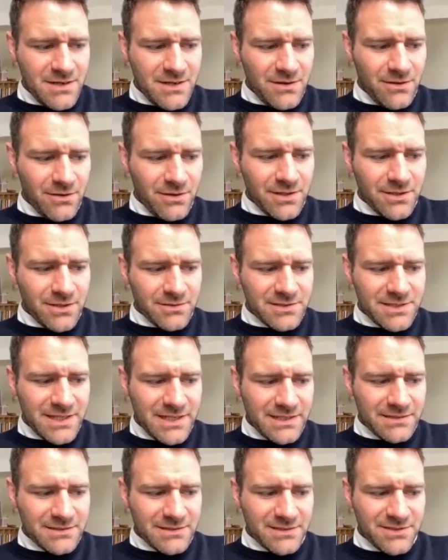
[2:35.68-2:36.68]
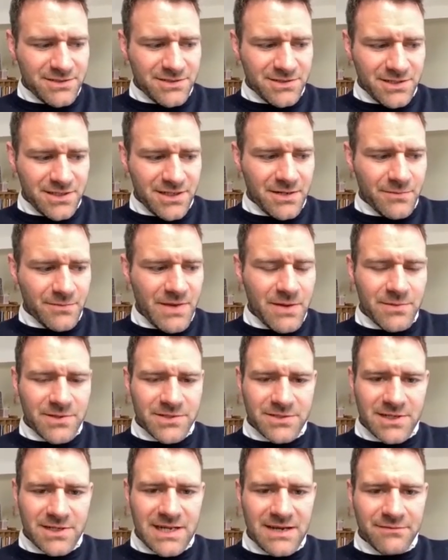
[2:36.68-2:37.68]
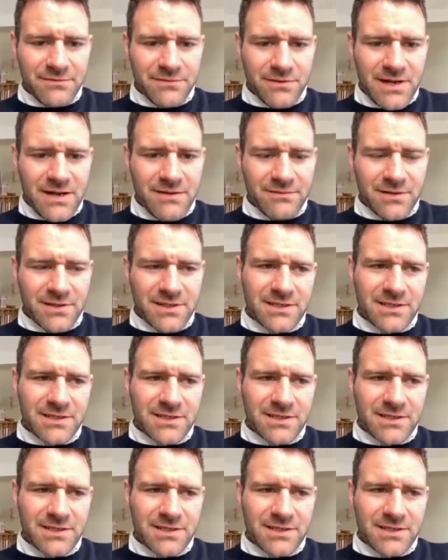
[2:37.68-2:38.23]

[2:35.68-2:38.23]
all of those things. It's just kind of memories you'll have forever.